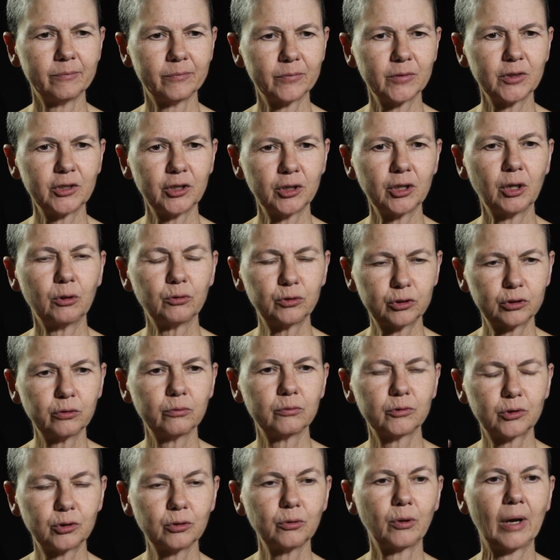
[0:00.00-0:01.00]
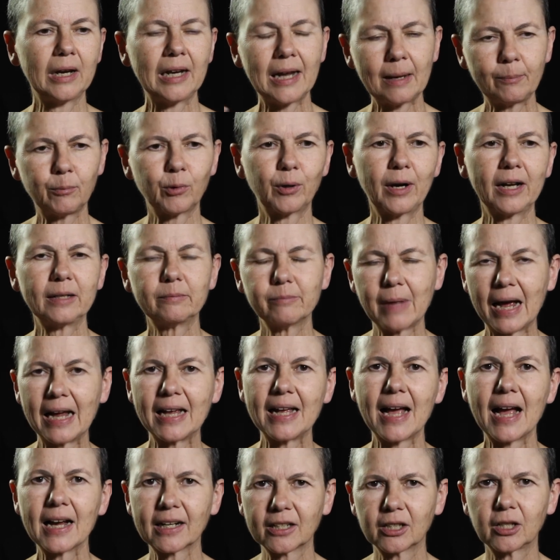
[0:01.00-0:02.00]
you know, to elaborate my
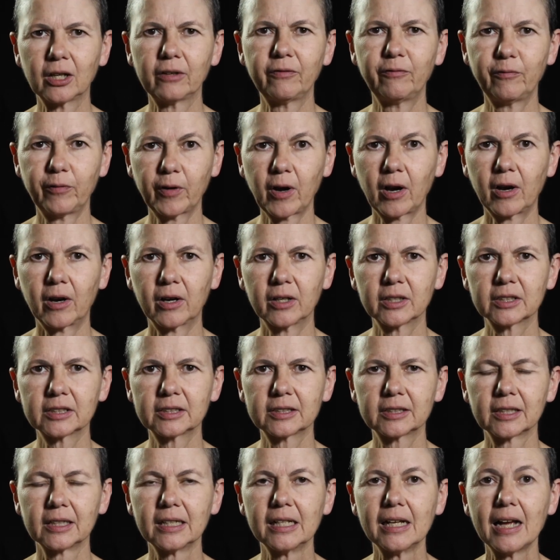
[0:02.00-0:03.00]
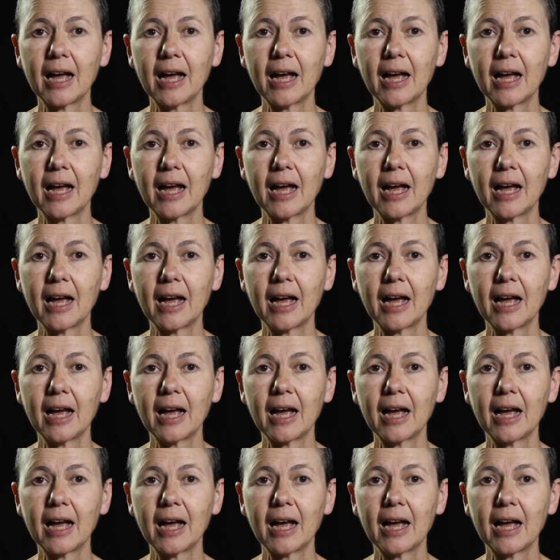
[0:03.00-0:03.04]
anger first.